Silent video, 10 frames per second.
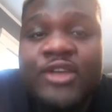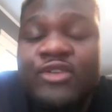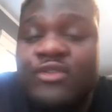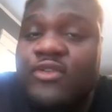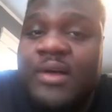
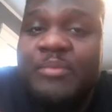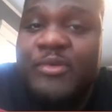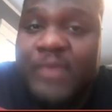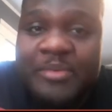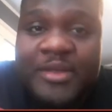you know I've
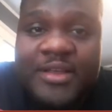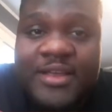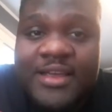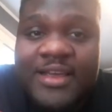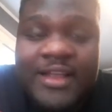been rapping.
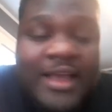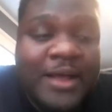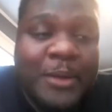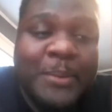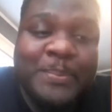
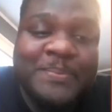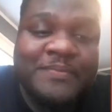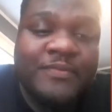Now,